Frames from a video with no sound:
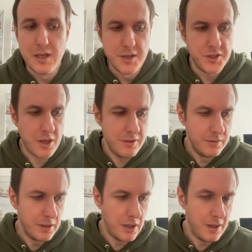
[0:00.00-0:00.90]

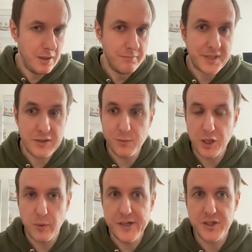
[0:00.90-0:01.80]
So that's all my
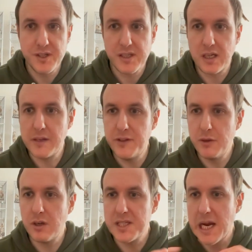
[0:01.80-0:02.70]
questions done. If you
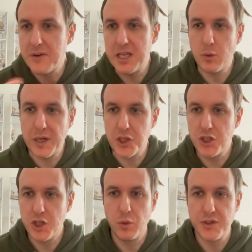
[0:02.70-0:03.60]
guys have any
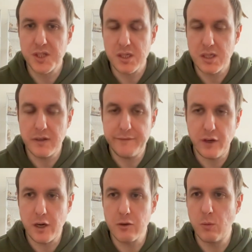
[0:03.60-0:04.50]
questions you want to
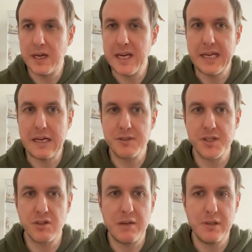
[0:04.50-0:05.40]
fire away, now's the
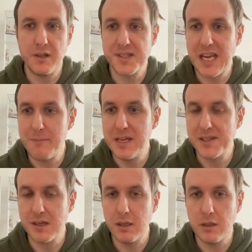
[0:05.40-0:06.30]
time. Last 10 minutes
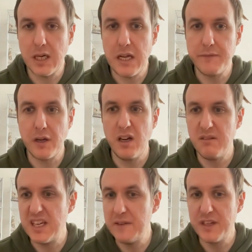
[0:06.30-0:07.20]
of the live.
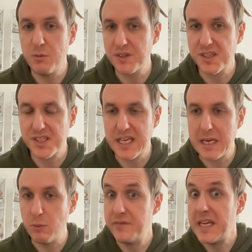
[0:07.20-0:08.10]
Anything you want to
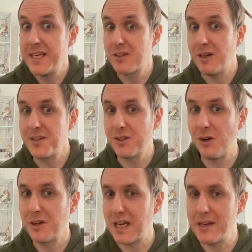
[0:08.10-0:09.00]
see with these guys. I
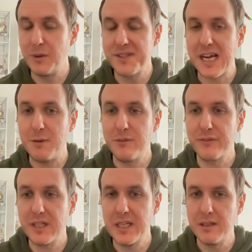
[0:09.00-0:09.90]
can't get the other ones out, I'm
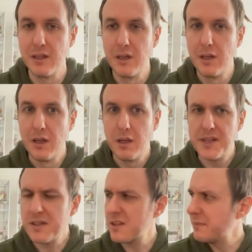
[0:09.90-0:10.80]
afraid.
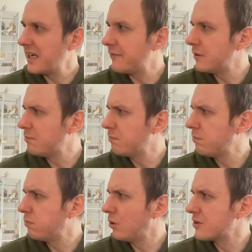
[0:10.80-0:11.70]
These guys have been out for,
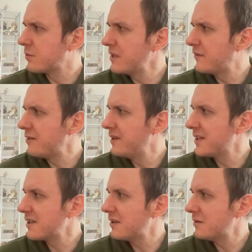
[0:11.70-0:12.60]
25
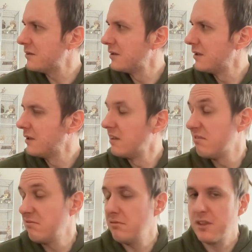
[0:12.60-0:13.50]
minutes
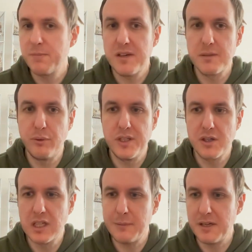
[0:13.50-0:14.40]
now? I suppose the boys
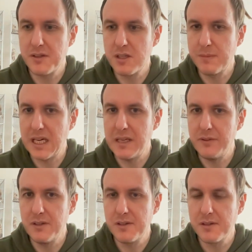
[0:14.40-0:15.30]
could come out to do some
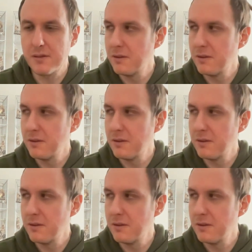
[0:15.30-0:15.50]
behaviours.